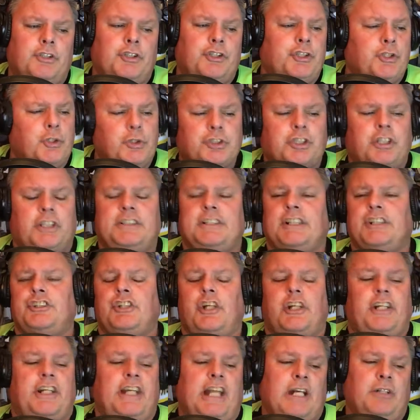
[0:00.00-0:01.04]
usually does
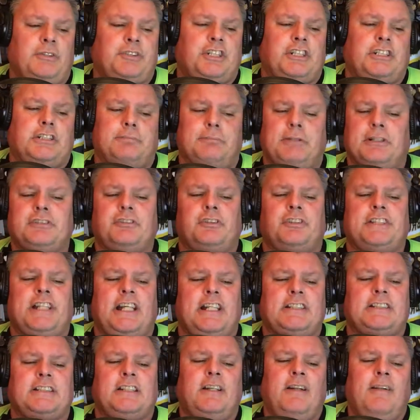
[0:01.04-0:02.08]
not announce its missile
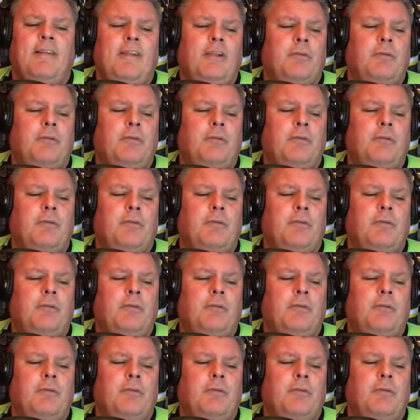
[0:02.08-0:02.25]
tests,